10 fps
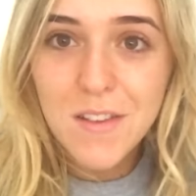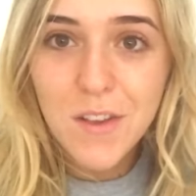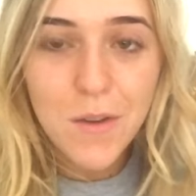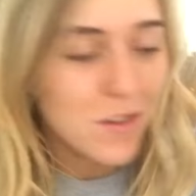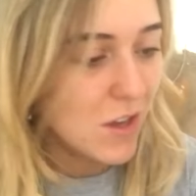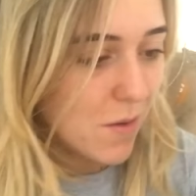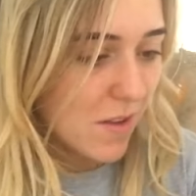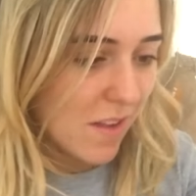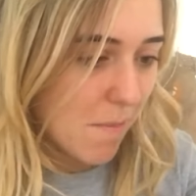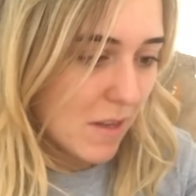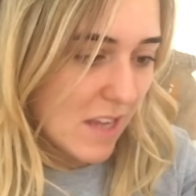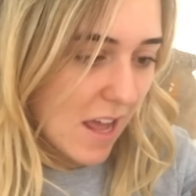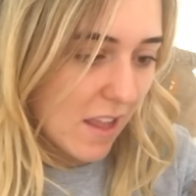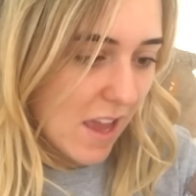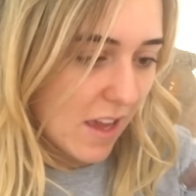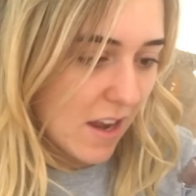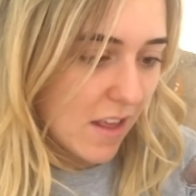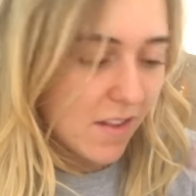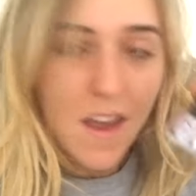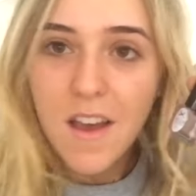is so cute, it's like metallic and
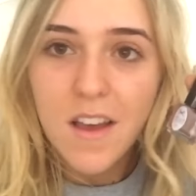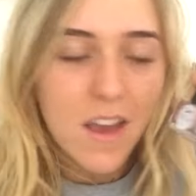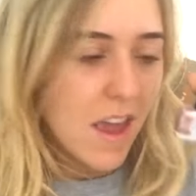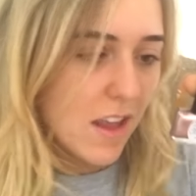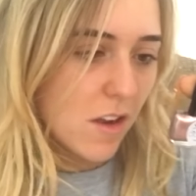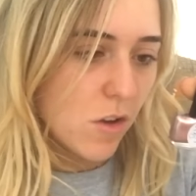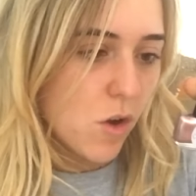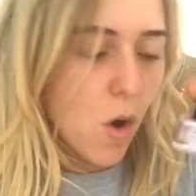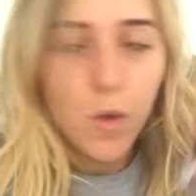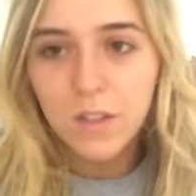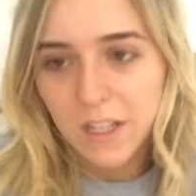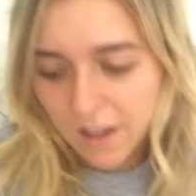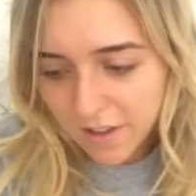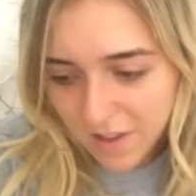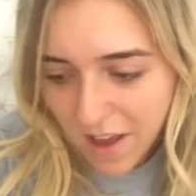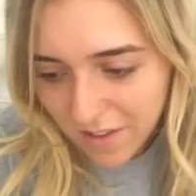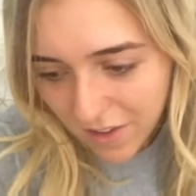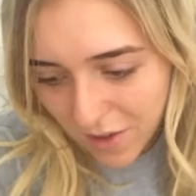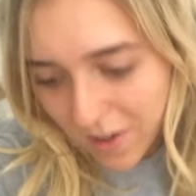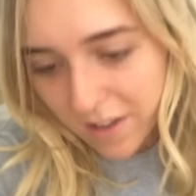it's in Gold Digger, so that's
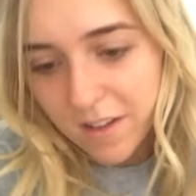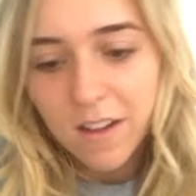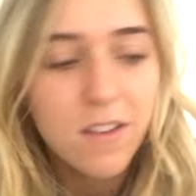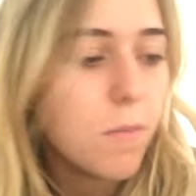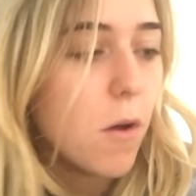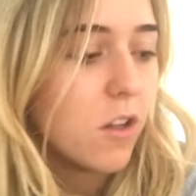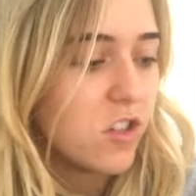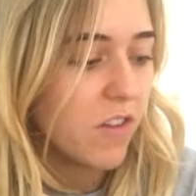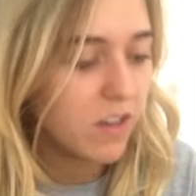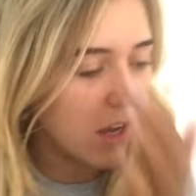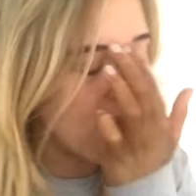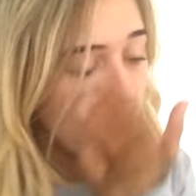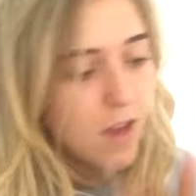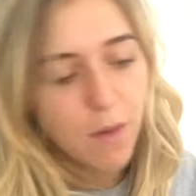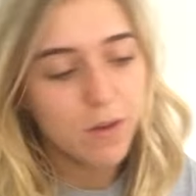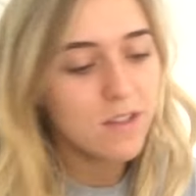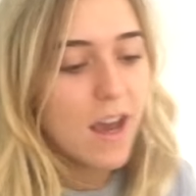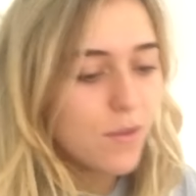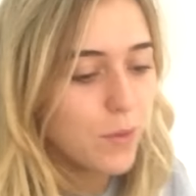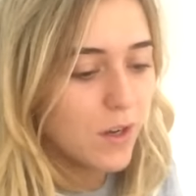cute, gets a little polish every day. Okay, what's next?